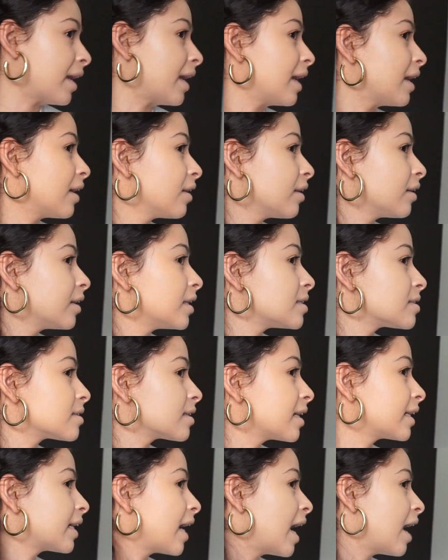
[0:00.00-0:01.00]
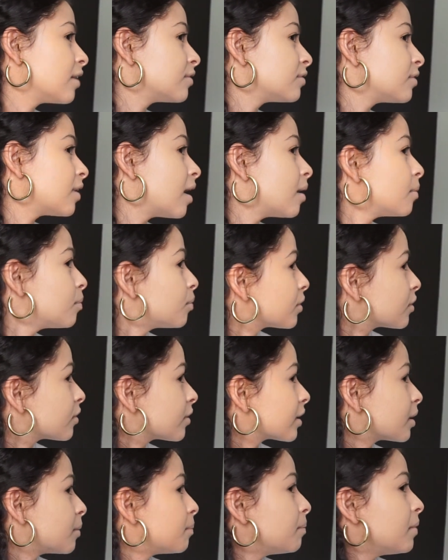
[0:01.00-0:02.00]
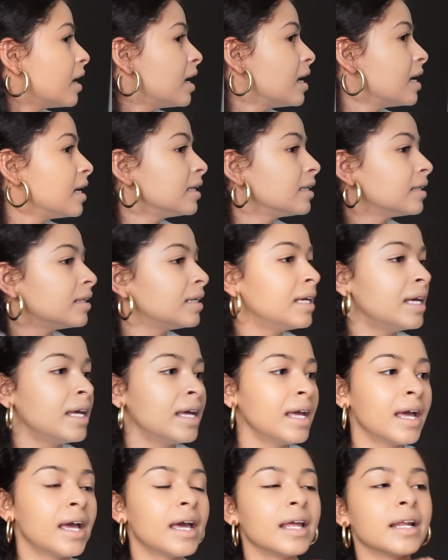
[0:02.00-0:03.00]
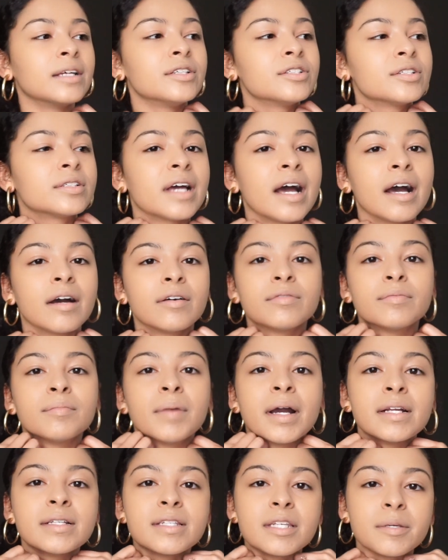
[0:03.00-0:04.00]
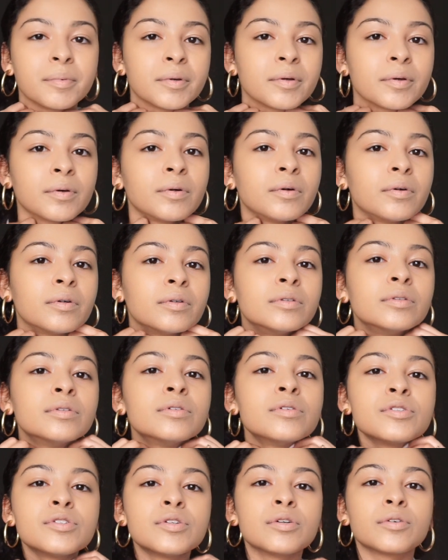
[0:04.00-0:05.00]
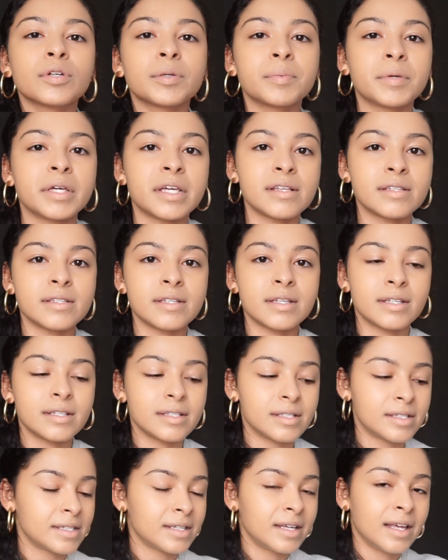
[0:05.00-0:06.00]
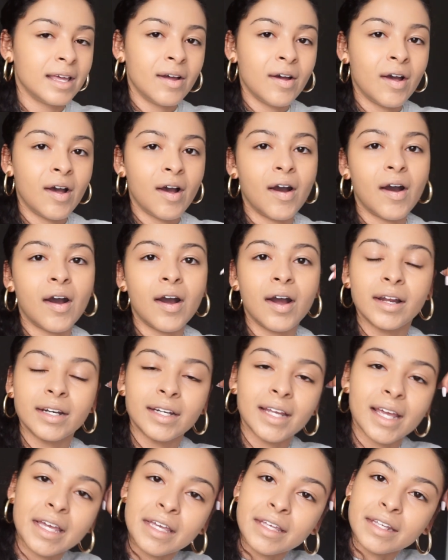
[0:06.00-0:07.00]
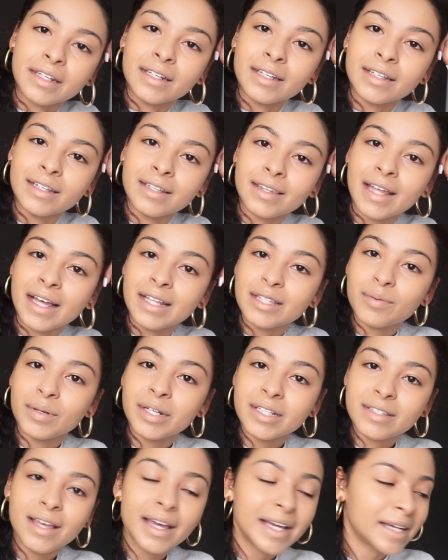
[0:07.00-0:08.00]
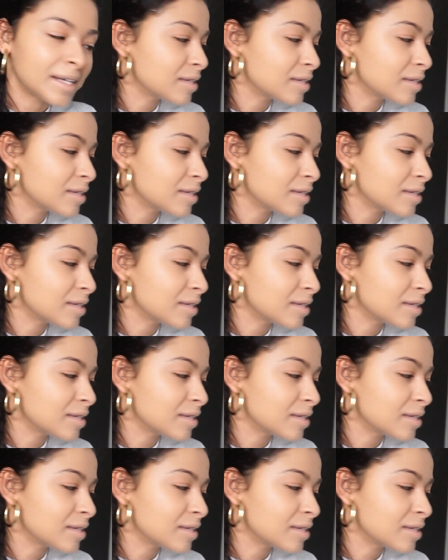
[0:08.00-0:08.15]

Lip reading: my hair is like half up with like a bun, and I just have my typical jewelry pieces on, and that's what it's like.